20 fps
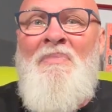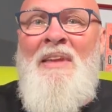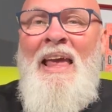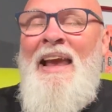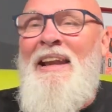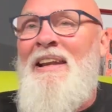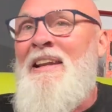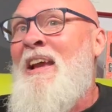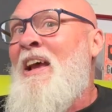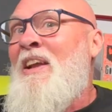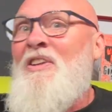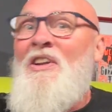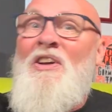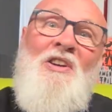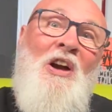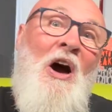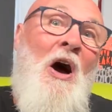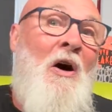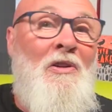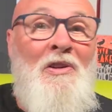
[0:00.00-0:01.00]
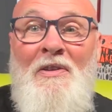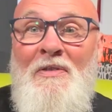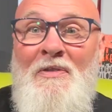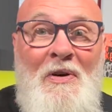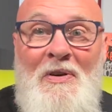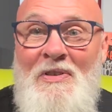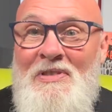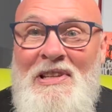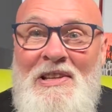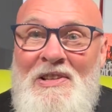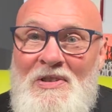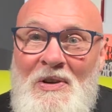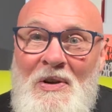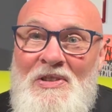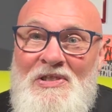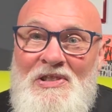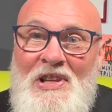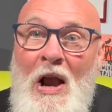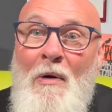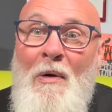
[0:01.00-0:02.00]
And Nicole, of course, is
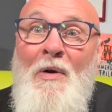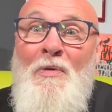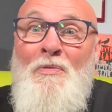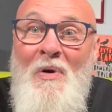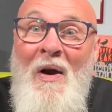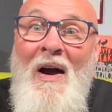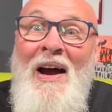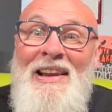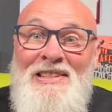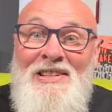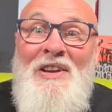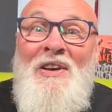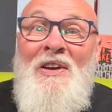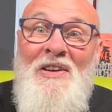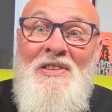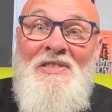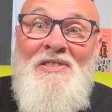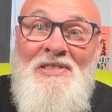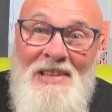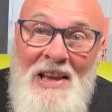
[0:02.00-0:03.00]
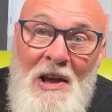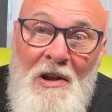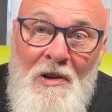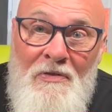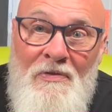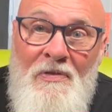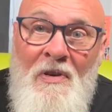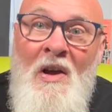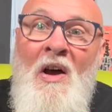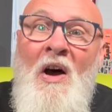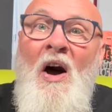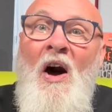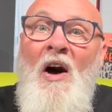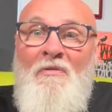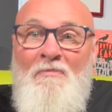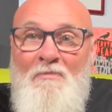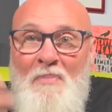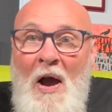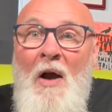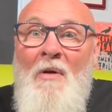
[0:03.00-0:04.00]
also a writer herself
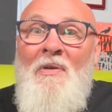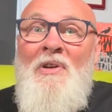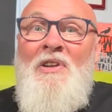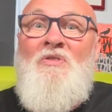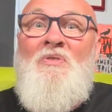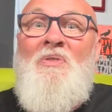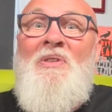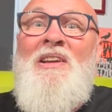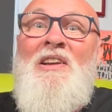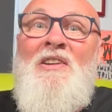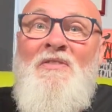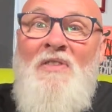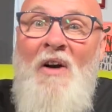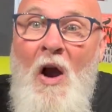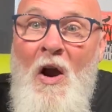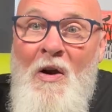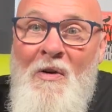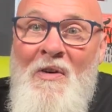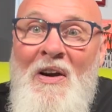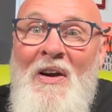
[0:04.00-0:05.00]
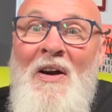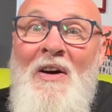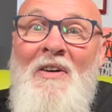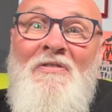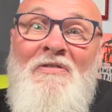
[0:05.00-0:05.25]
of poetry, of horror, of